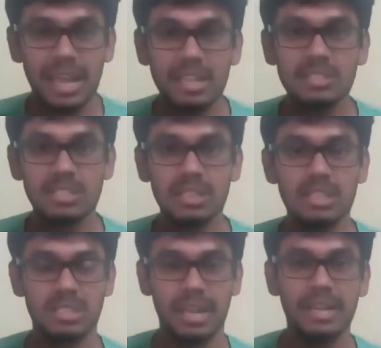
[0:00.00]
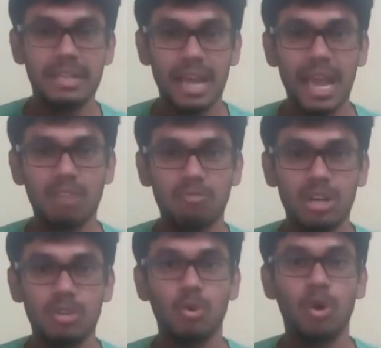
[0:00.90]
else in this entire
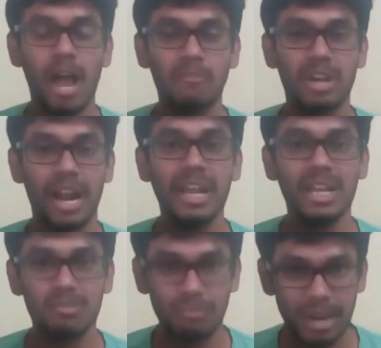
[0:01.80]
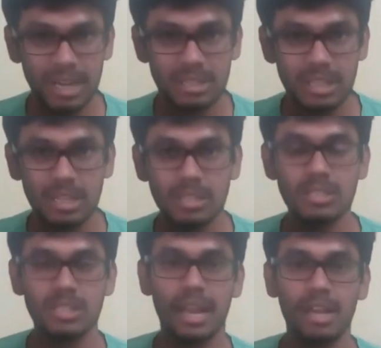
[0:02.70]
world who have tried different
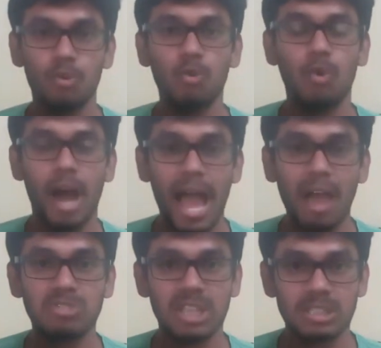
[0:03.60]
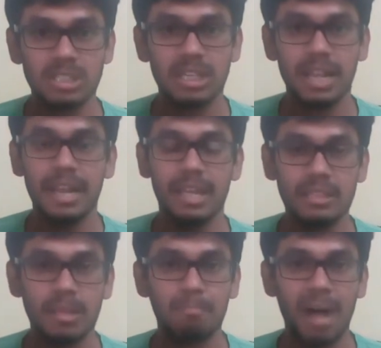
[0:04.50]
things and who have succeeded
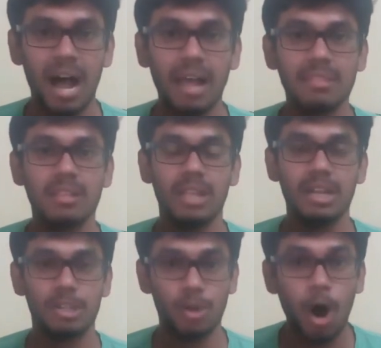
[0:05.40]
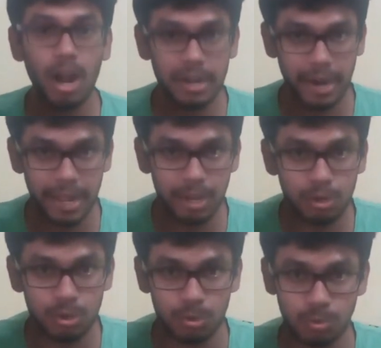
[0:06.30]
in the path that you are
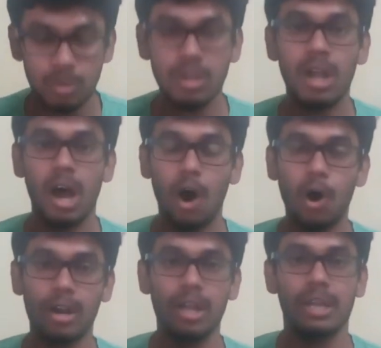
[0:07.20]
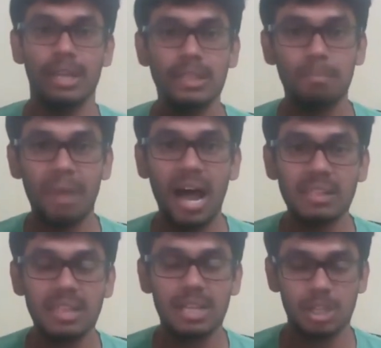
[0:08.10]
trying to do or in the
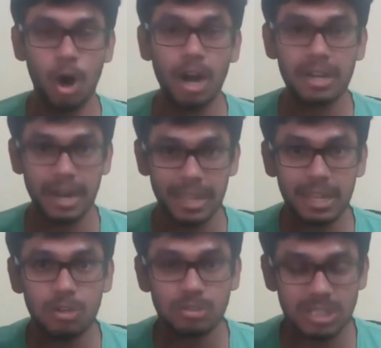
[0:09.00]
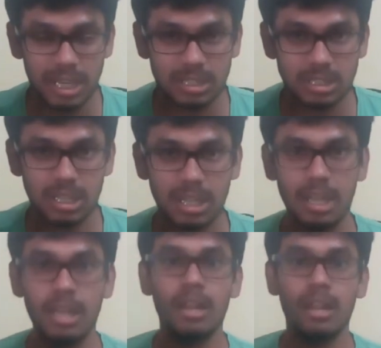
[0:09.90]
path that you are trying to succeed.